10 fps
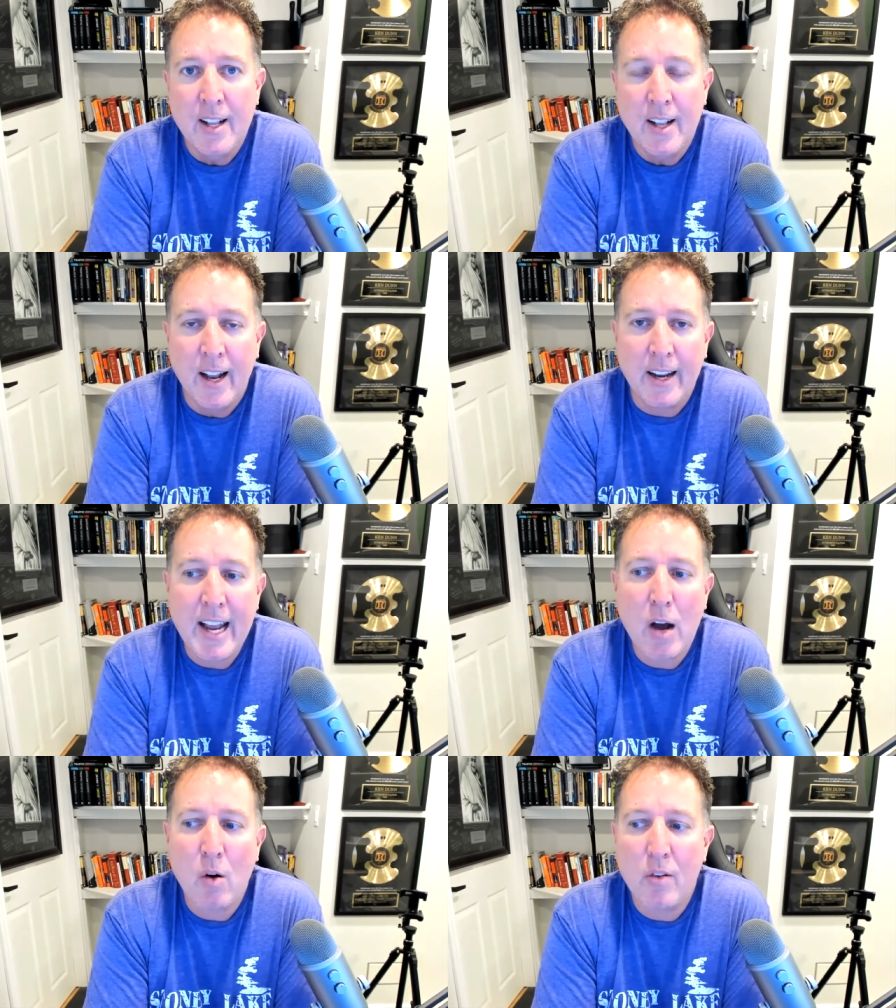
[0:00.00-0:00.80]

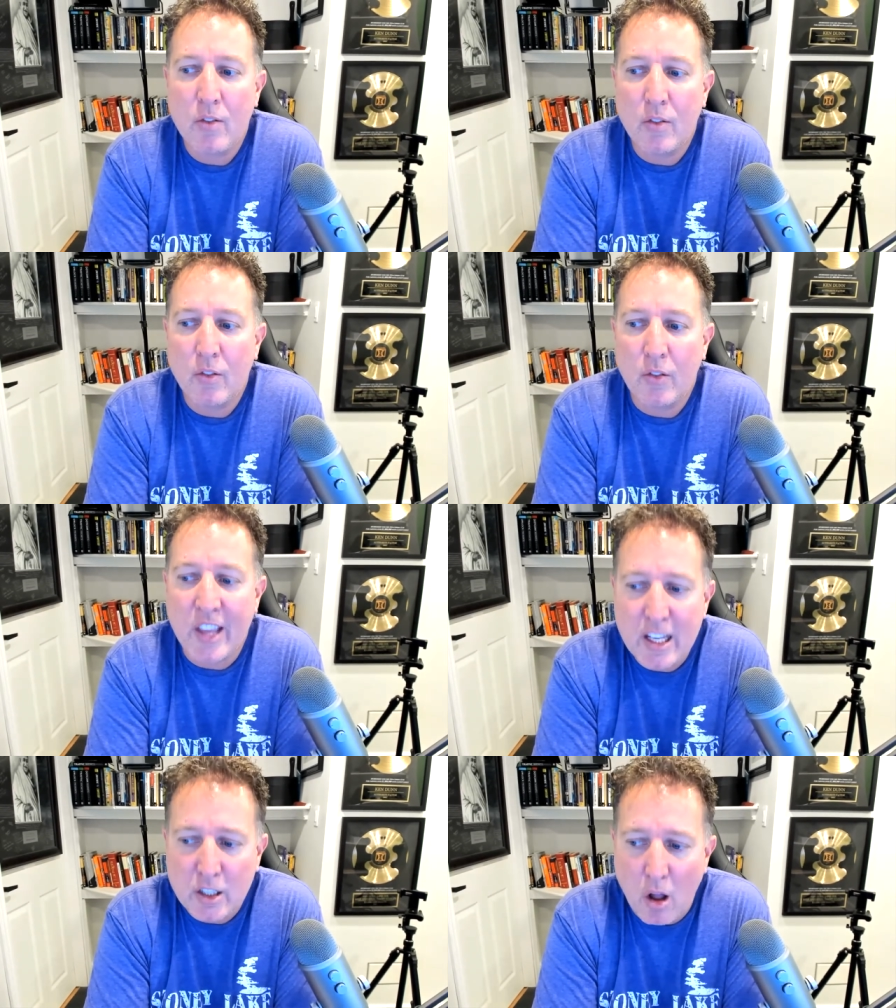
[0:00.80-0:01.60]
Now,
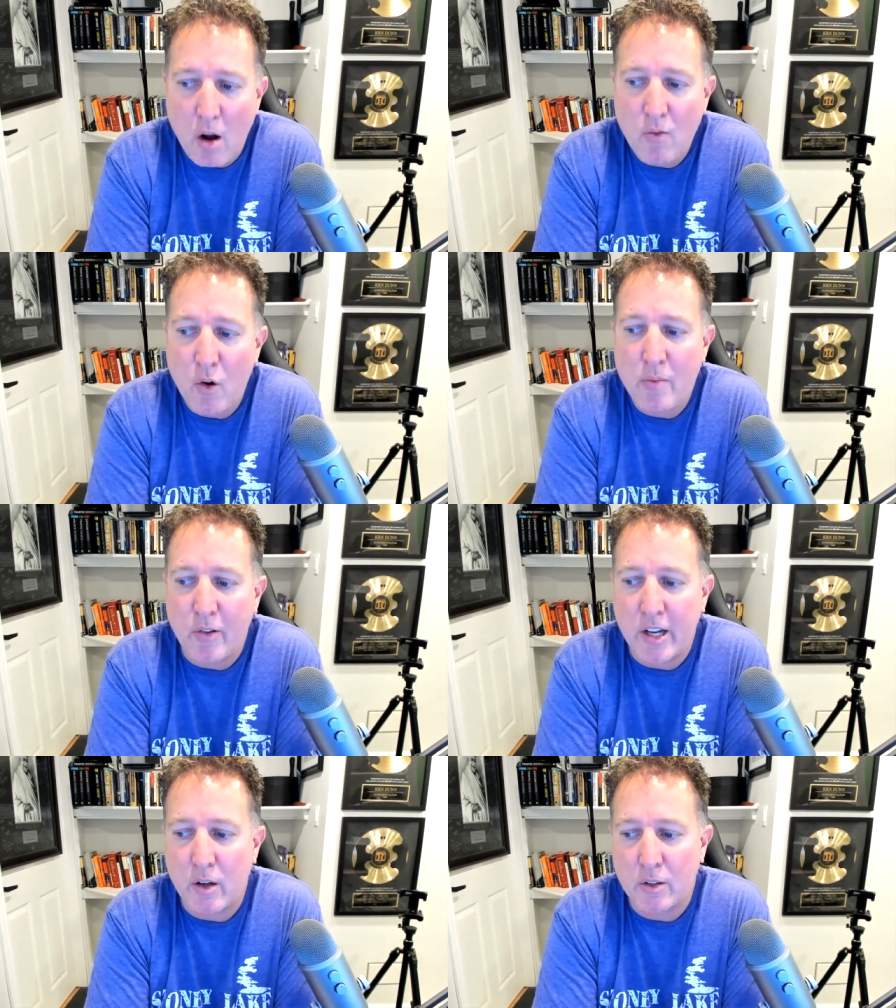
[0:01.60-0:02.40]
these long form
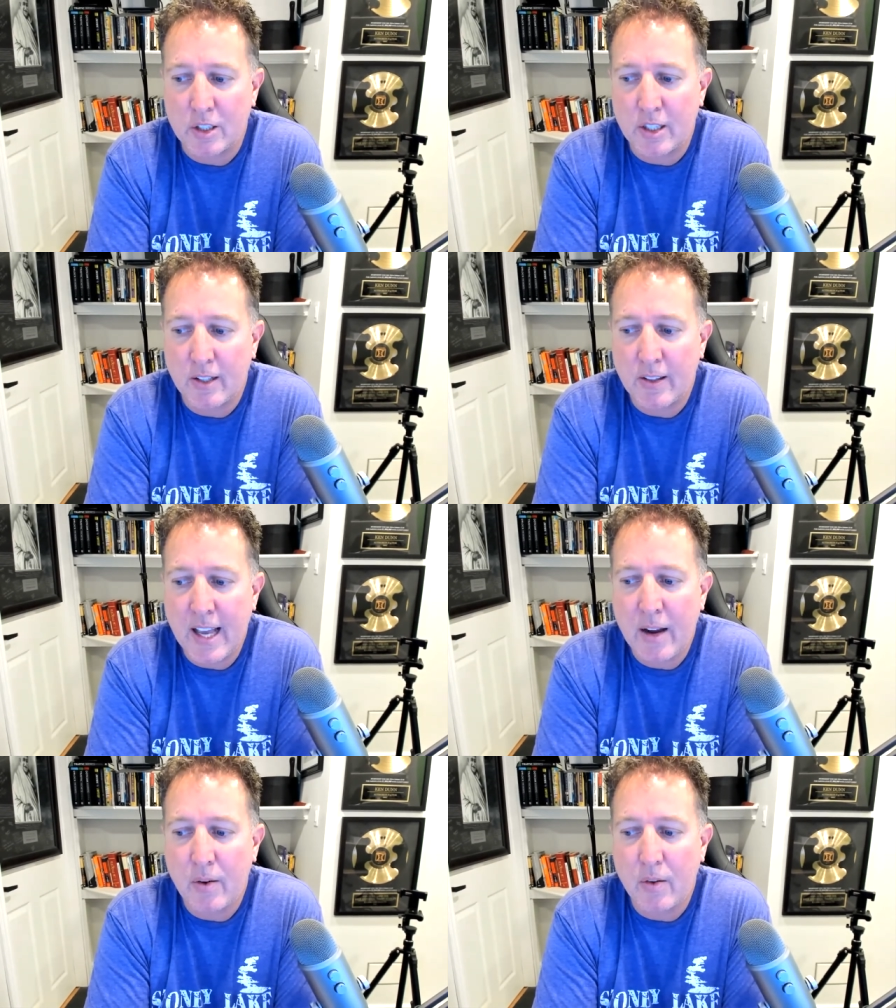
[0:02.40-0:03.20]
videos
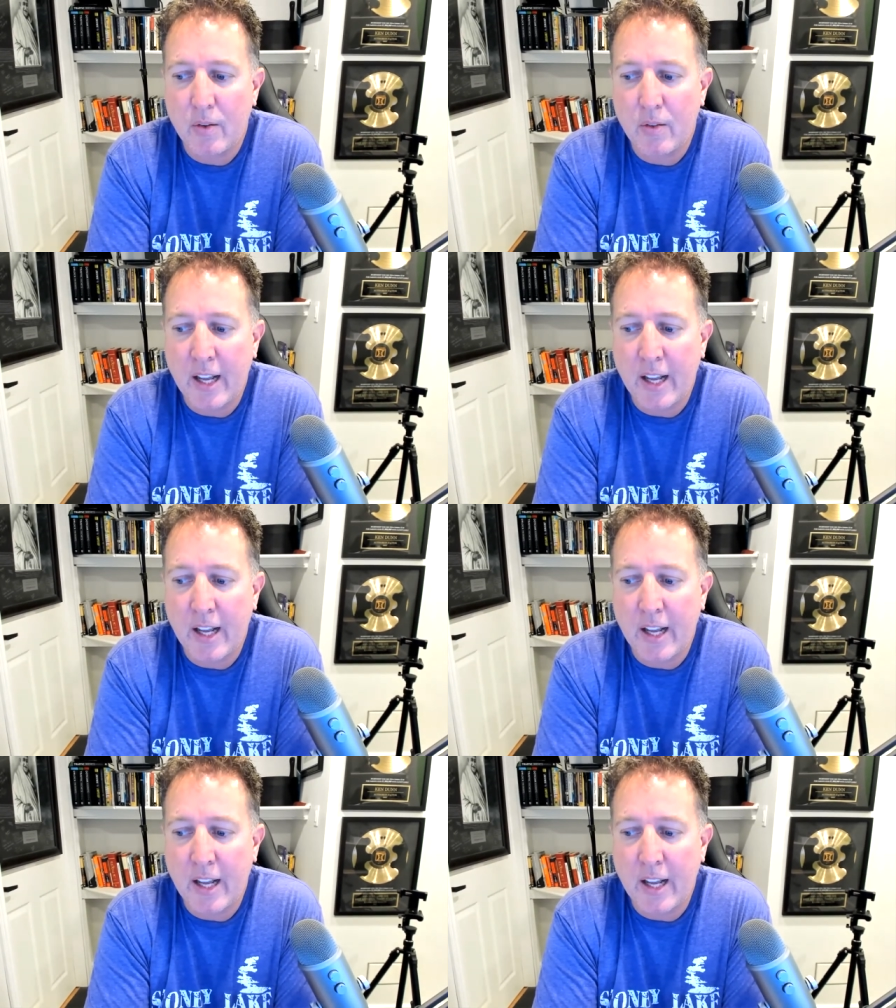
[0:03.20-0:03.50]
that that have